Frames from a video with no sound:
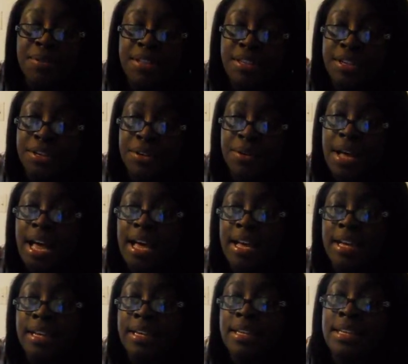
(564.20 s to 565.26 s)
the little
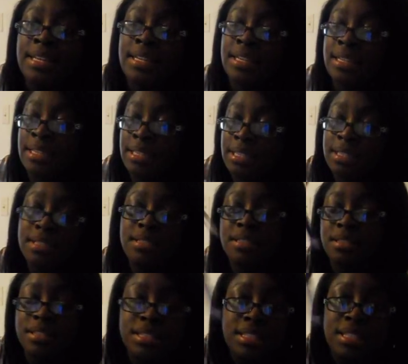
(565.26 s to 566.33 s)
uh
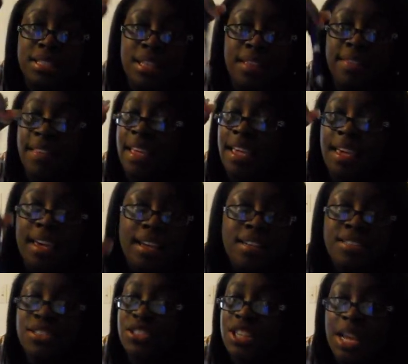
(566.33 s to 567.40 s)
the thing
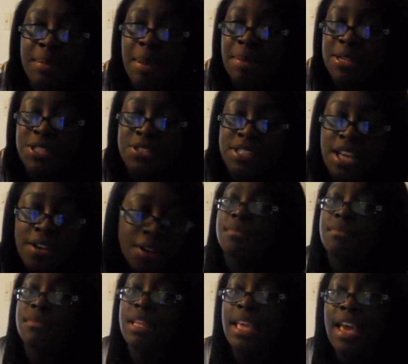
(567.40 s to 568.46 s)
and check my pictures out.
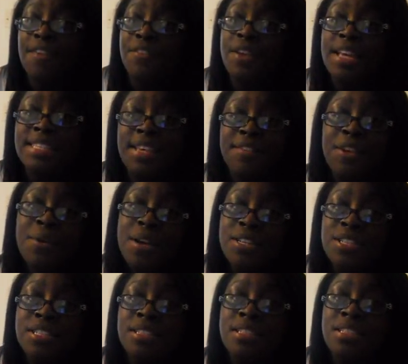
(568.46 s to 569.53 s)
Yeah, if you guys have any
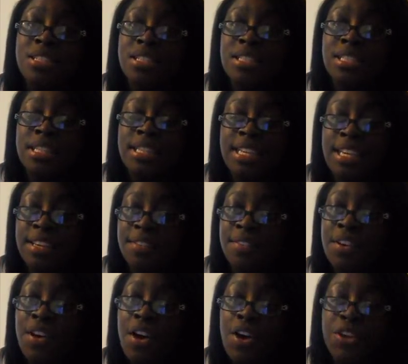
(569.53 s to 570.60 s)
questions, just
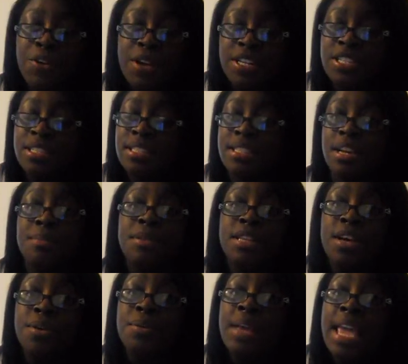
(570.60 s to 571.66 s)
leave all your questions down
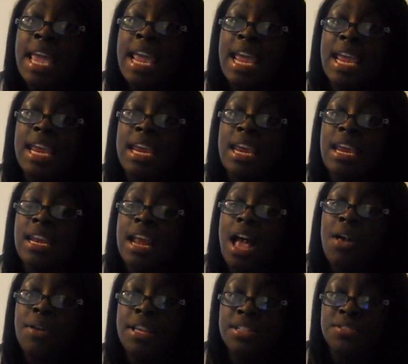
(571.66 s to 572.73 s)
below and
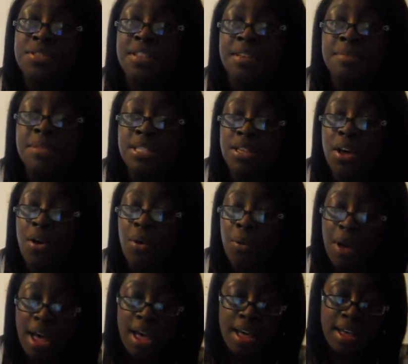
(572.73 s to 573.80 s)
I'll answer them. So
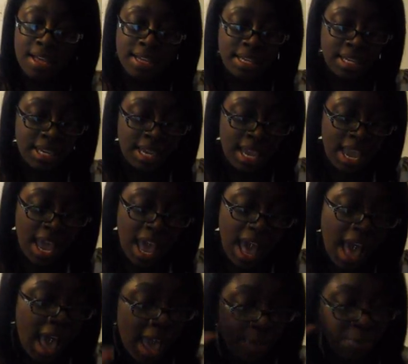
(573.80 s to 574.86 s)
uh,
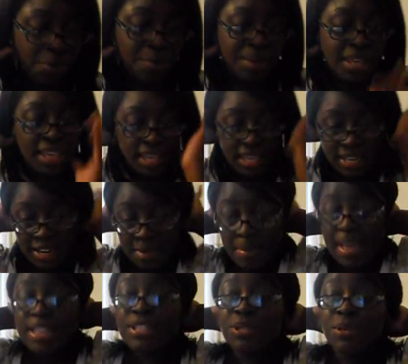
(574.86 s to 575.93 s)
I will be getting
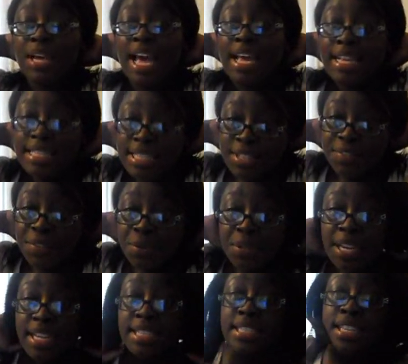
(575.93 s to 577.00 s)
back to you guys in a few
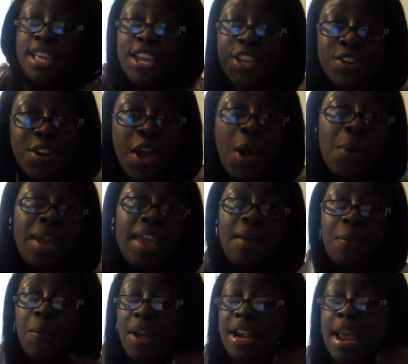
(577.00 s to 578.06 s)
days to let you know
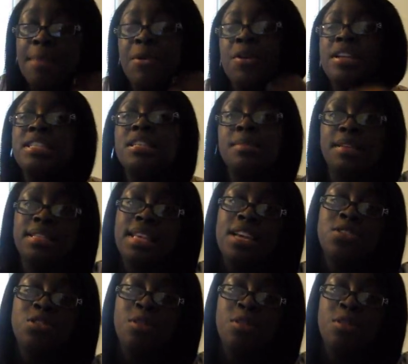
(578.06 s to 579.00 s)
when I'm going to be scheduling